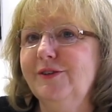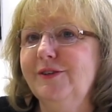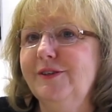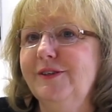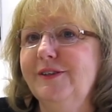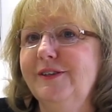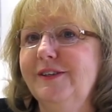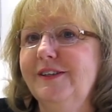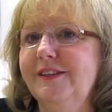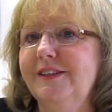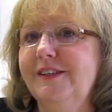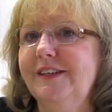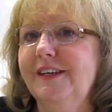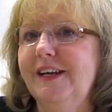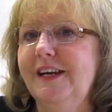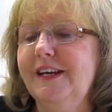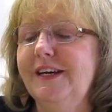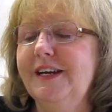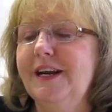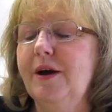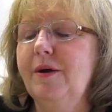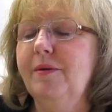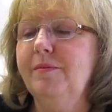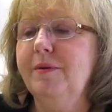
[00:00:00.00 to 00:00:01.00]

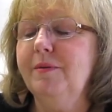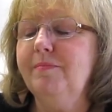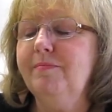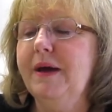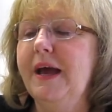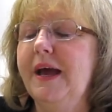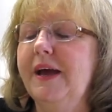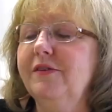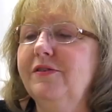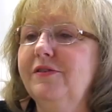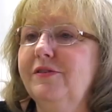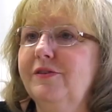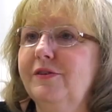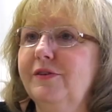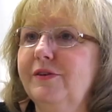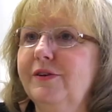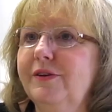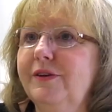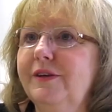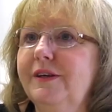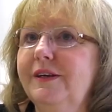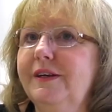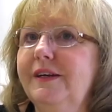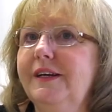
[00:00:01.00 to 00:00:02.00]
And now I'm a pastor